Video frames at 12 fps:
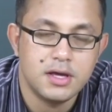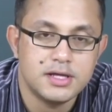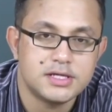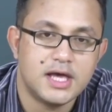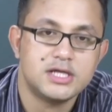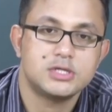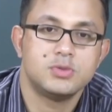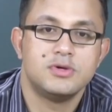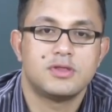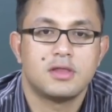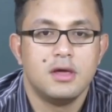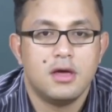attached to
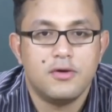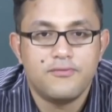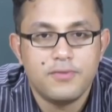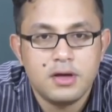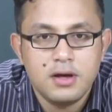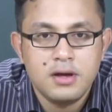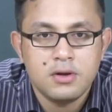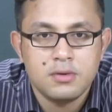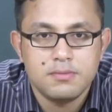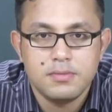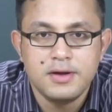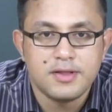his uh, uh, you know,